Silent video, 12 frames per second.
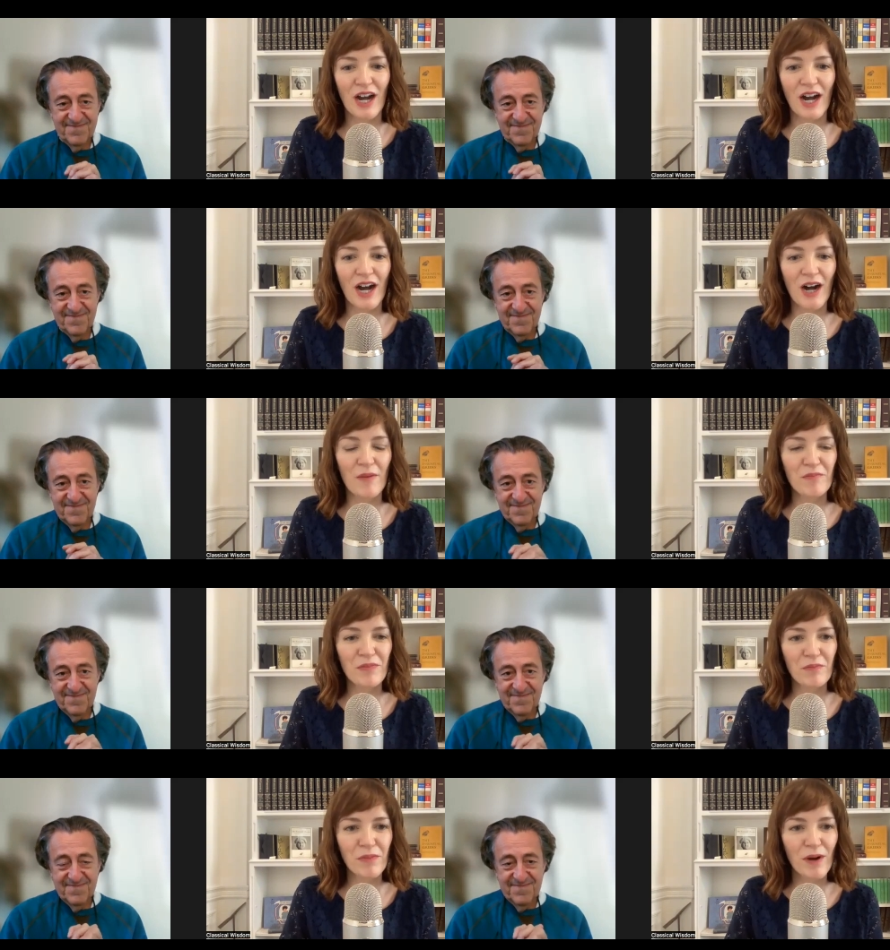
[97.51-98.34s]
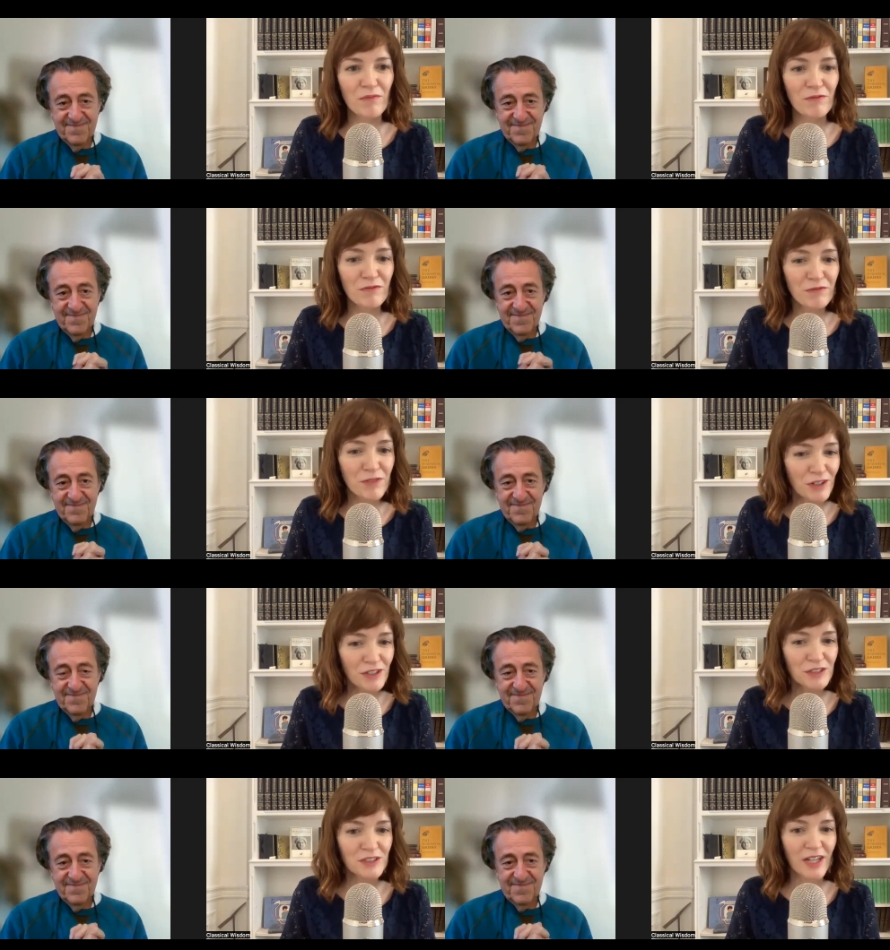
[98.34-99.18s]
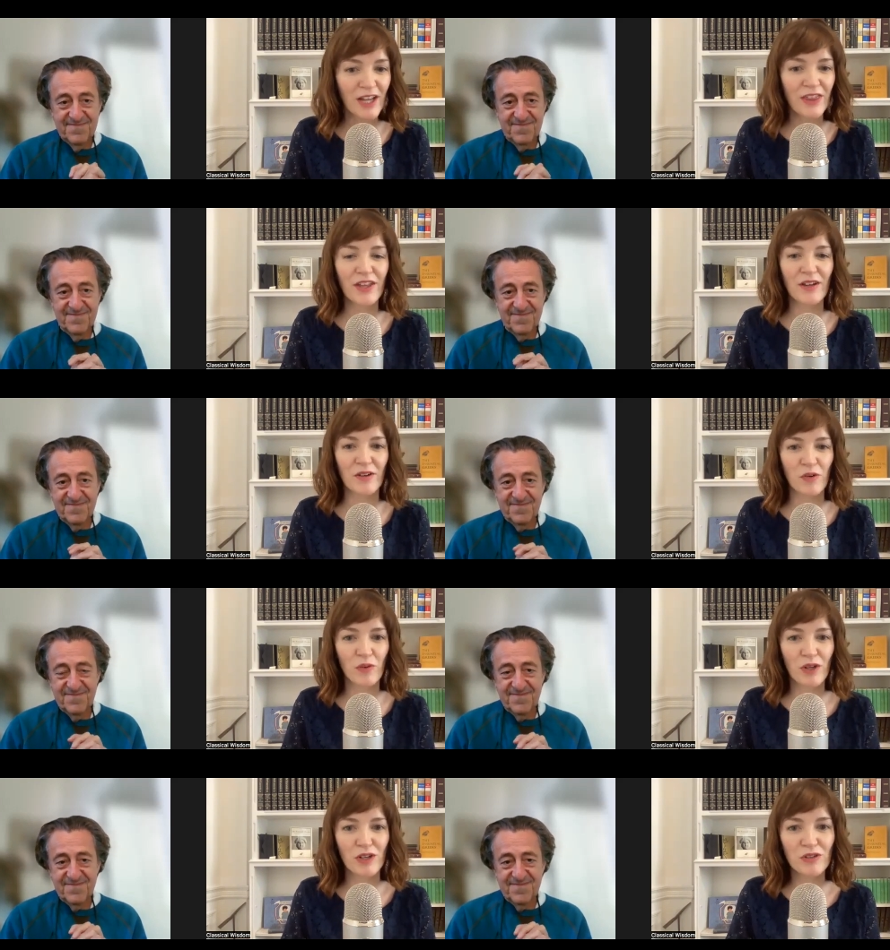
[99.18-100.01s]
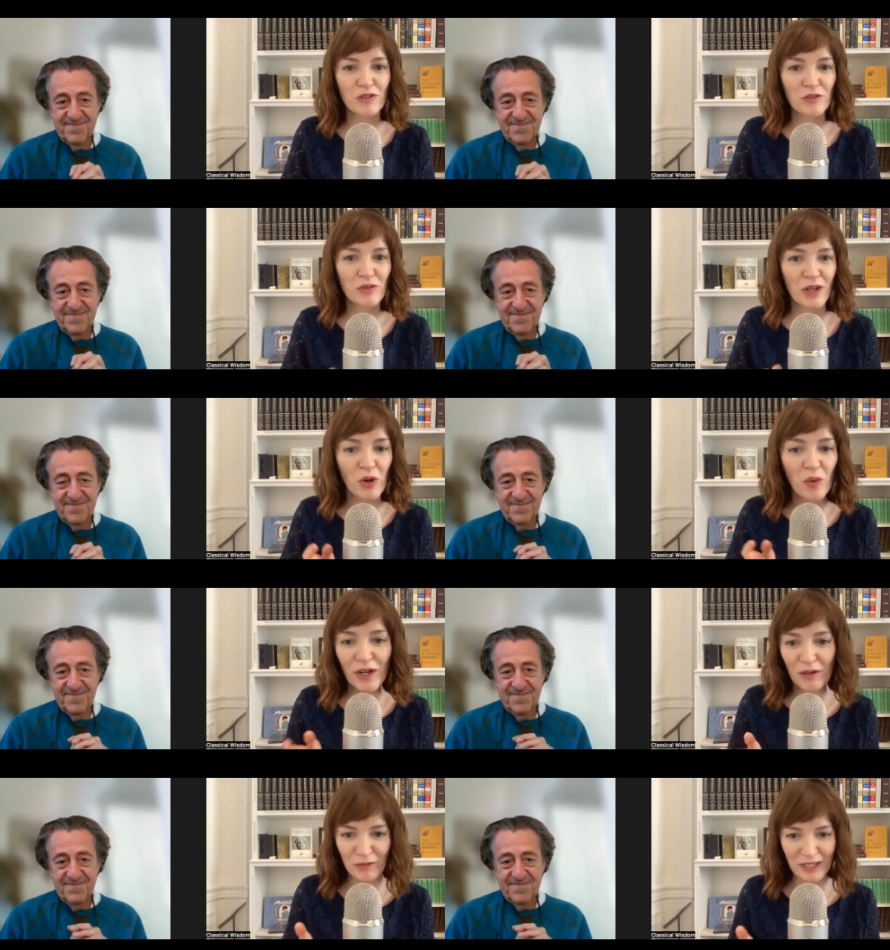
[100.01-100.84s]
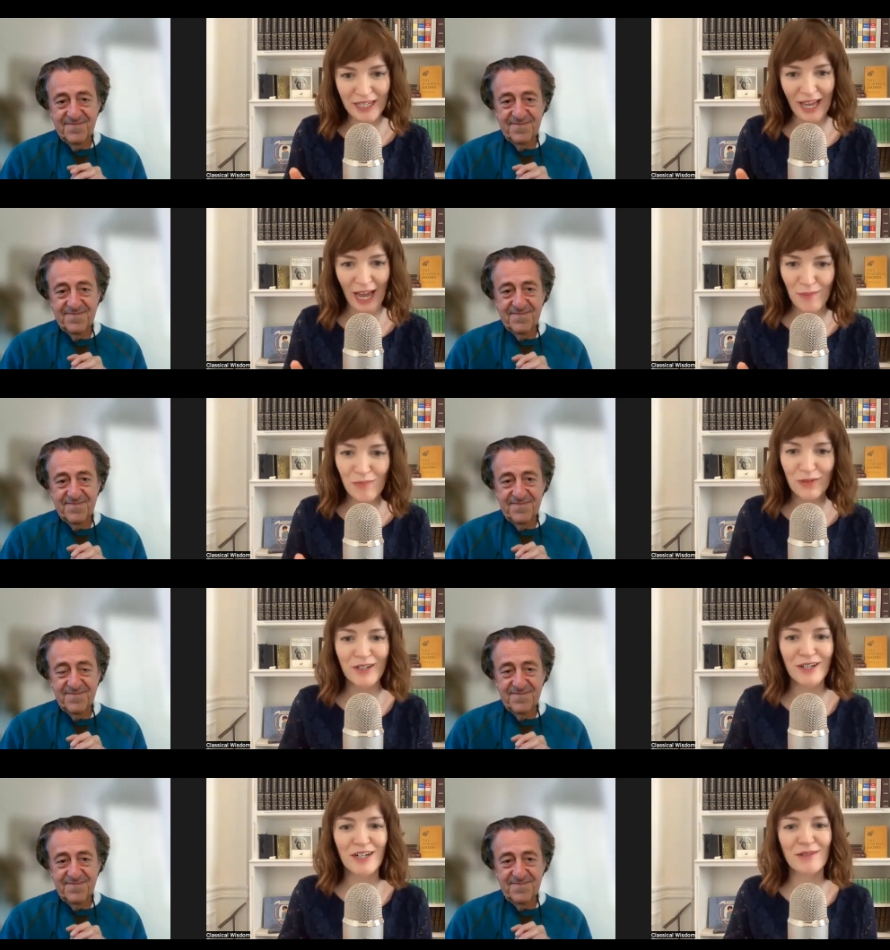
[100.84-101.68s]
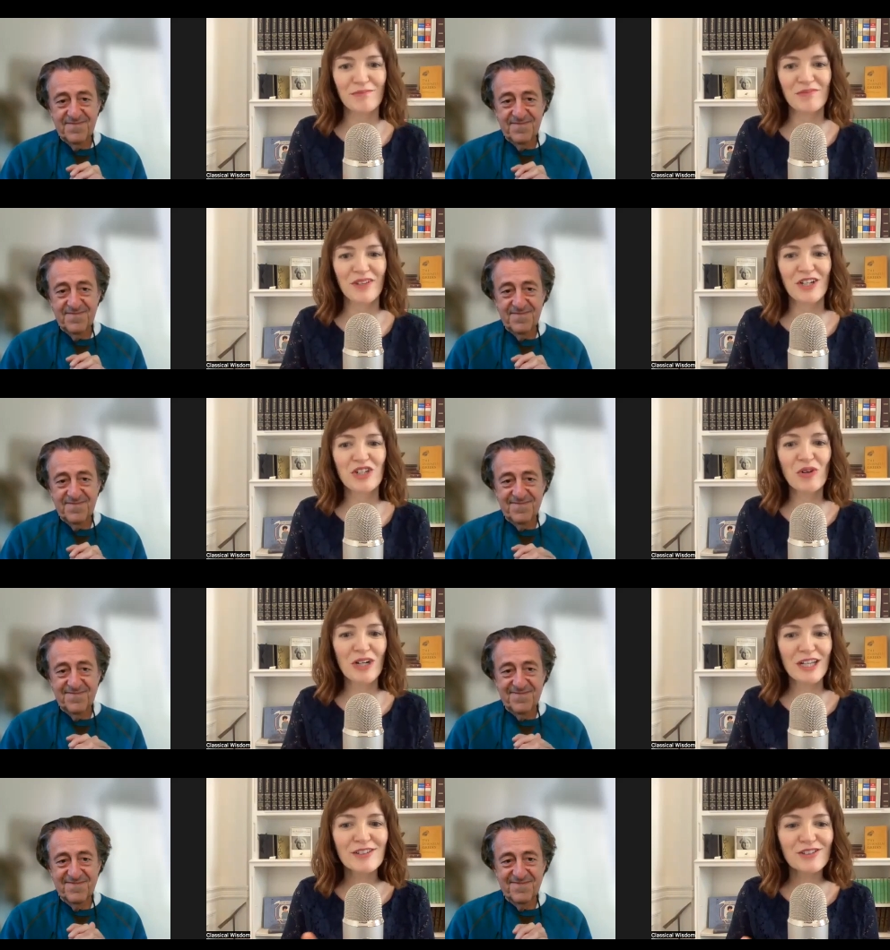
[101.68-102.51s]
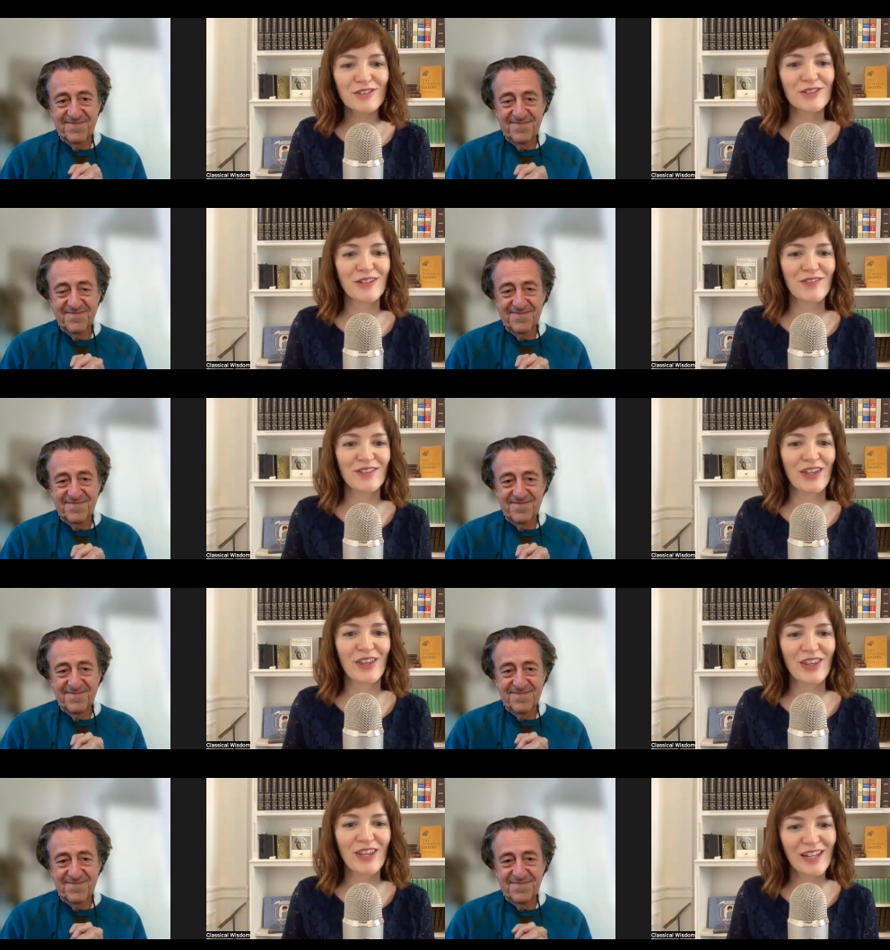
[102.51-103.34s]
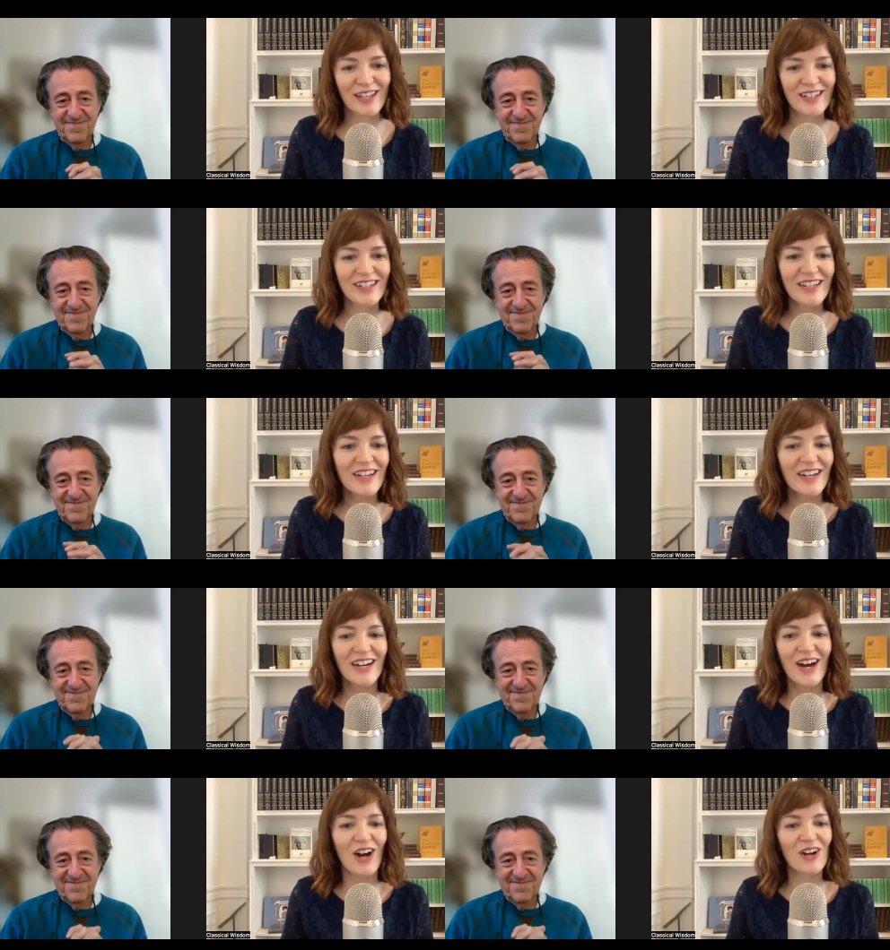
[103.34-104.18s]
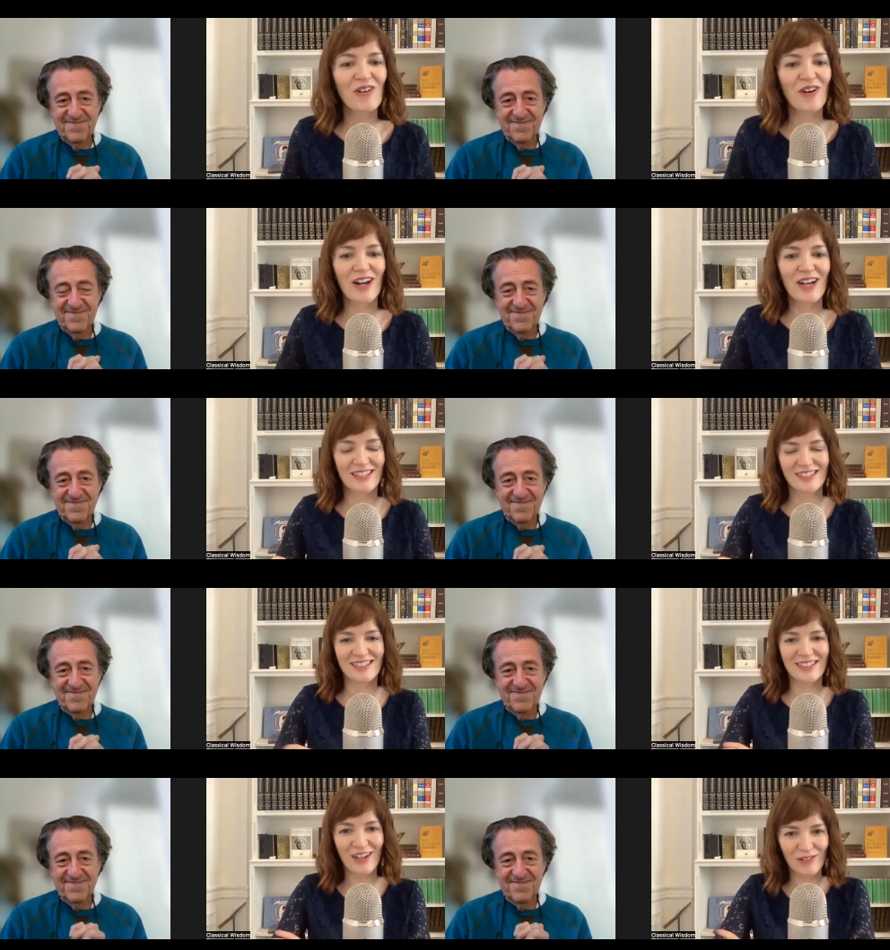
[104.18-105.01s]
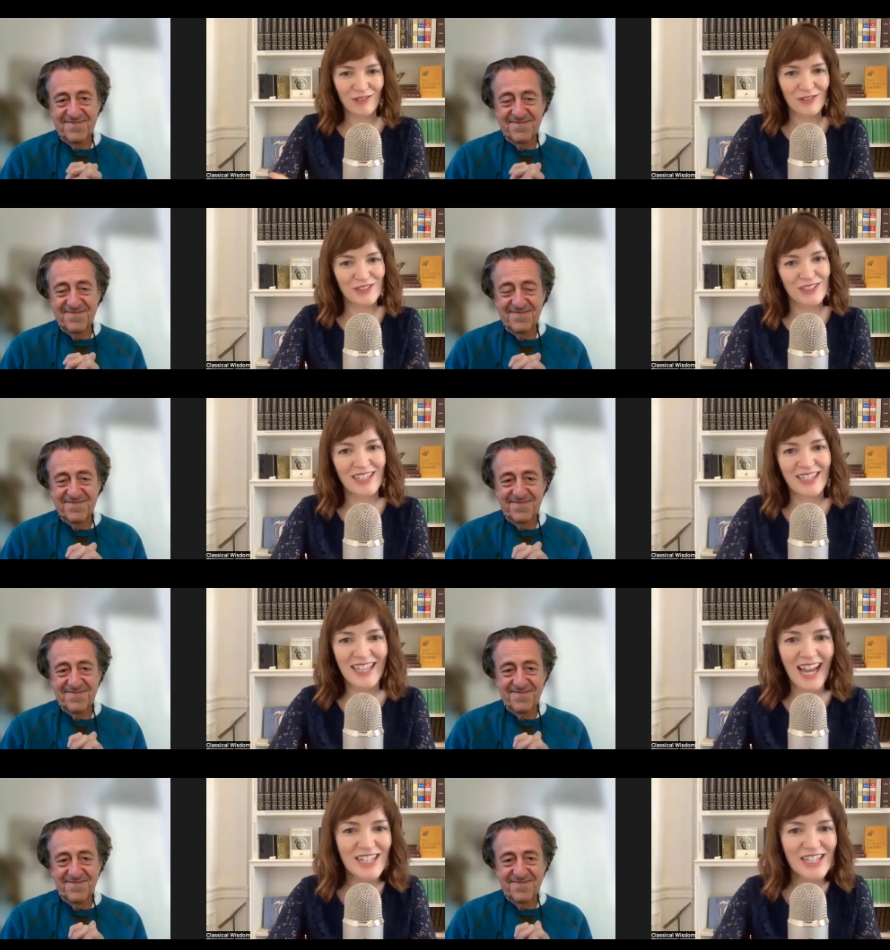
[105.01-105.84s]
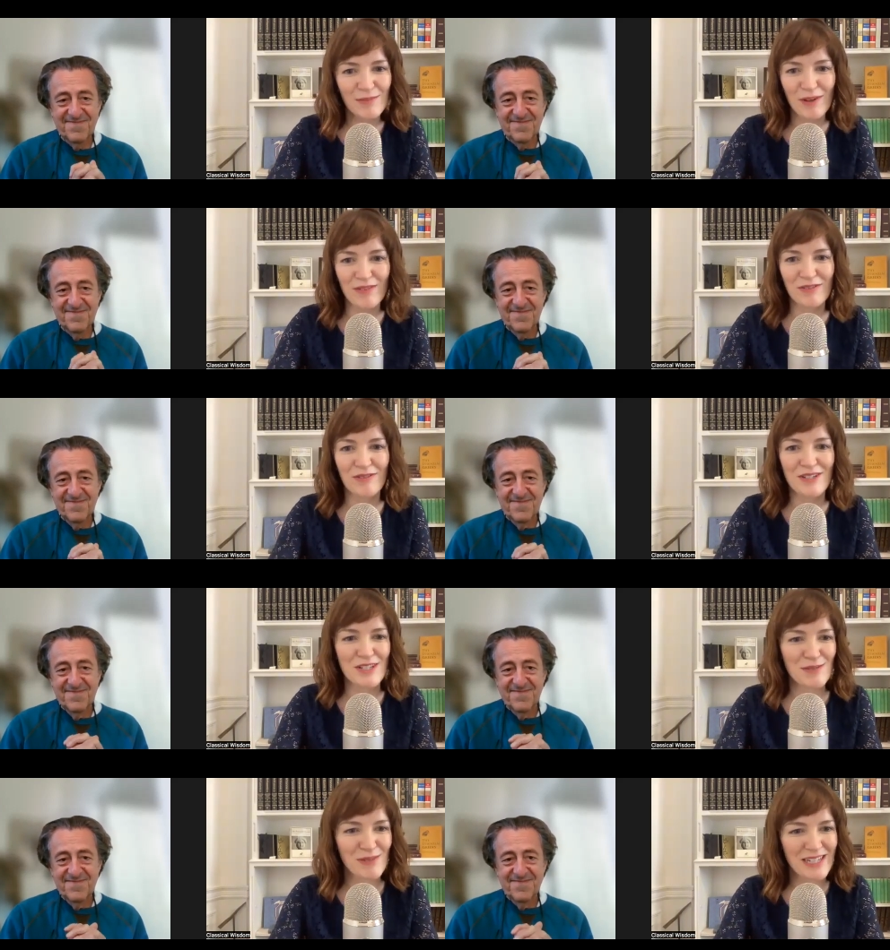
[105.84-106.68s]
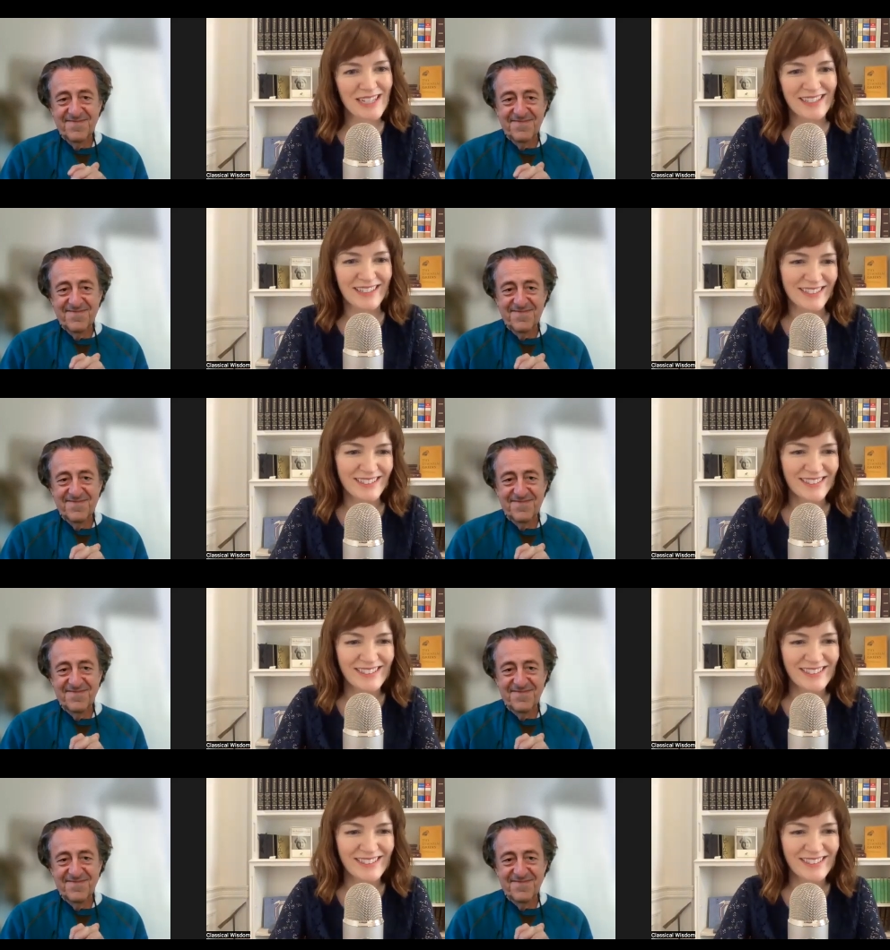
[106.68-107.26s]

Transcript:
Speaker 1: Um, but first, I think we could do a quick recap, um, a short history of the Athenian Agora itself to catch up everyone to speed.